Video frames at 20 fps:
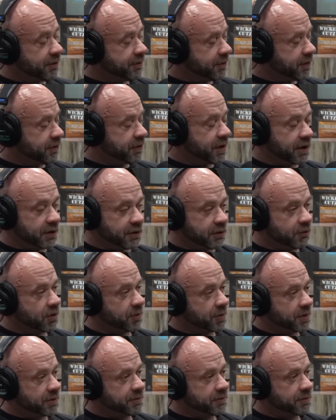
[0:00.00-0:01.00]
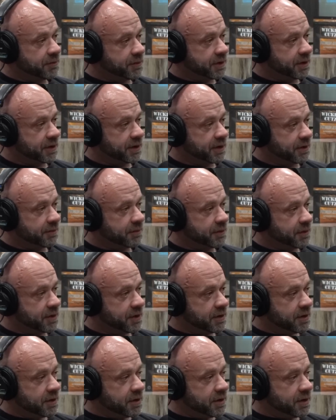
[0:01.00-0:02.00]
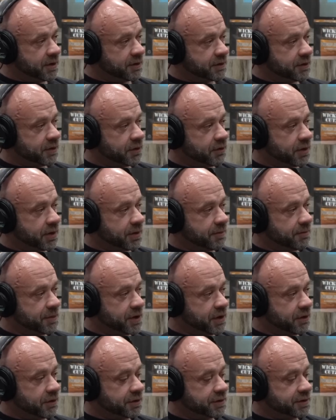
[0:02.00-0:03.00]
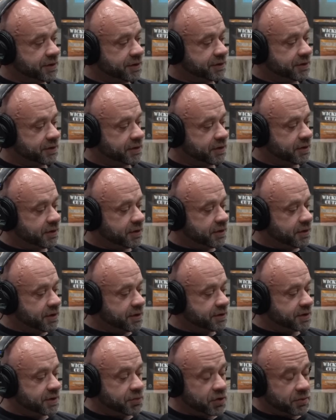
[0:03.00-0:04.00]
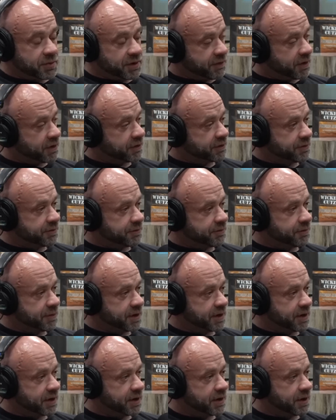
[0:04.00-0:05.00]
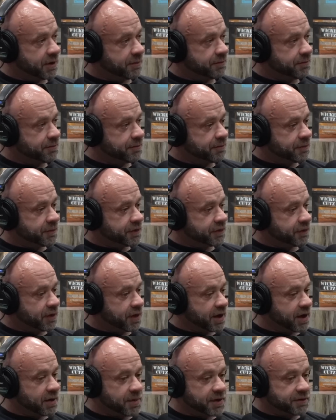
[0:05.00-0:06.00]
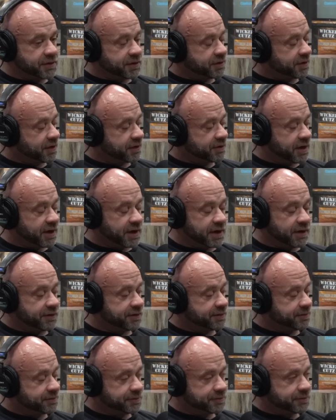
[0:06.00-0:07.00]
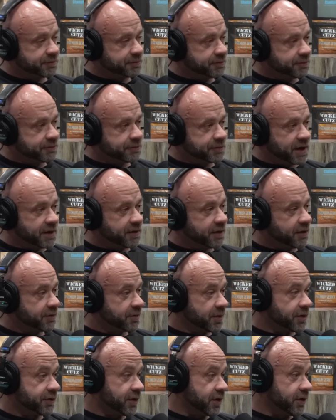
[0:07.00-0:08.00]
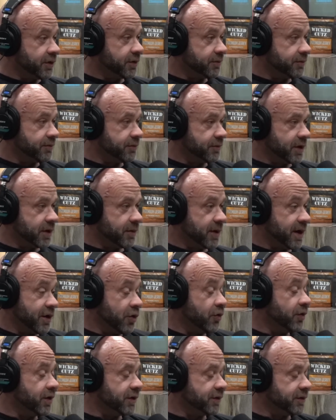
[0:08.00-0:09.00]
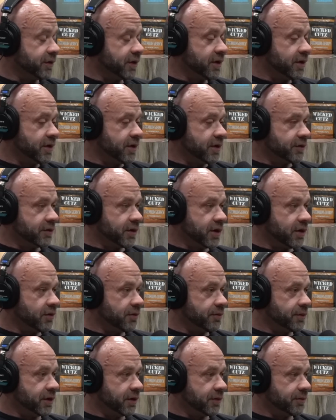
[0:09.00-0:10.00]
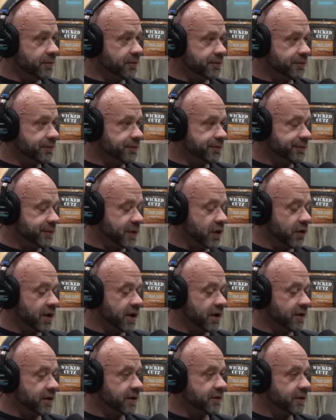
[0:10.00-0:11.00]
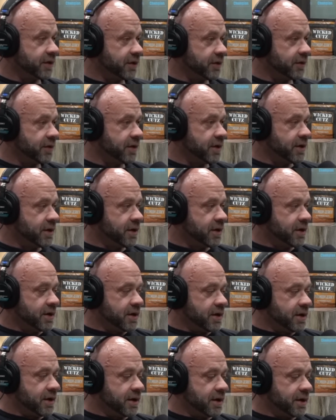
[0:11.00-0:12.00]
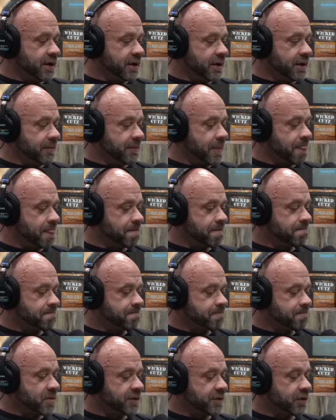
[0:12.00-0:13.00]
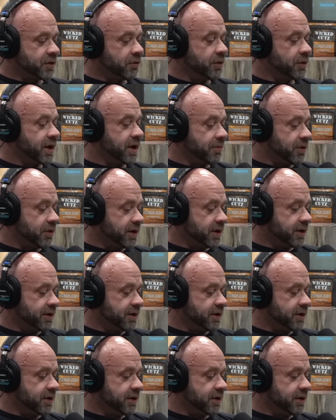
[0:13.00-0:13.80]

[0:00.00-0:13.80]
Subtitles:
got a good woman. And so, because she put me first. And so a lot of my success I have, I think it's because of her. I know it is. So, I owe a lot of that to her. And so when we got pregnant,